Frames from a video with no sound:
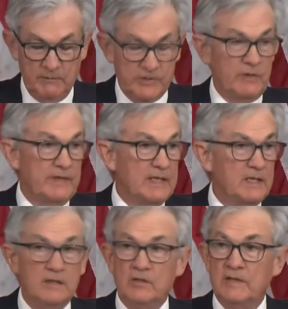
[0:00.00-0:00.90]
We saw that
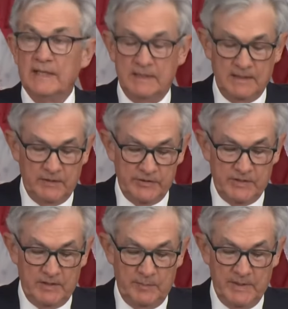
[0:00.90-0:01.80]
clearly at the
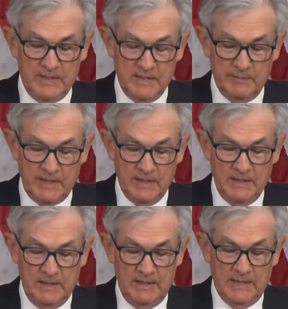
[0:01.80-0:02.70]
outset of the pandemic.
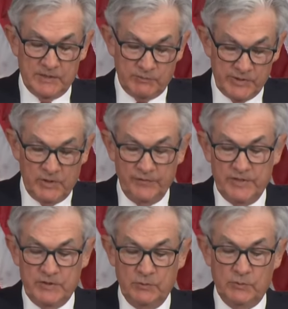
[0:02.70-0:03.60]
As a result,
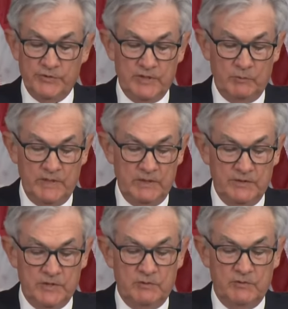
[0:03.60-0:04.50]
the tools that we
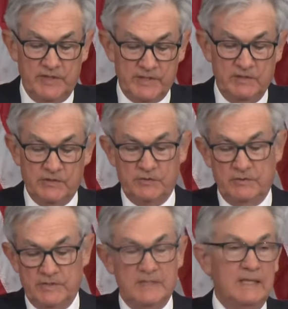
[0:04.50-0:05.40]
use to address
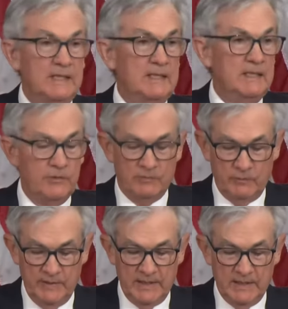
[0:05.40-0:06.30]
concerns in either
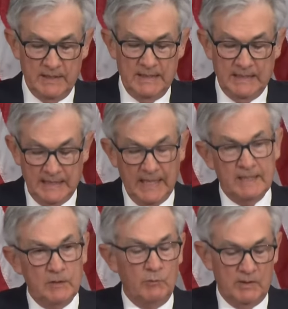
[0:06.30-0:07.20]
arena
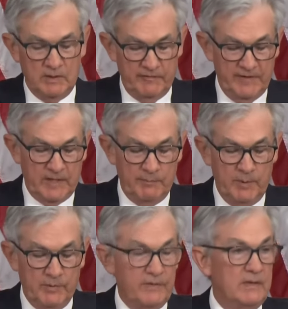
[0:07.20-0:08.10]
can and will affect
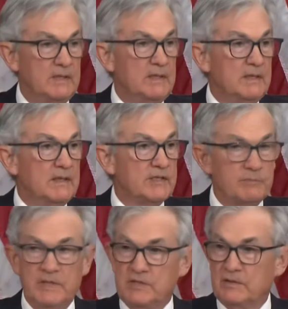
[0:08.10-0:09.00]
both,
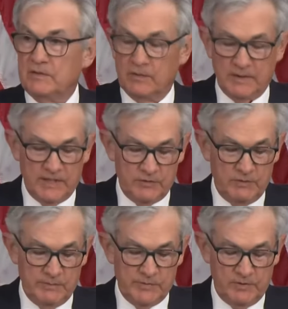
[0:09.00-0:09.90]
especially during extreme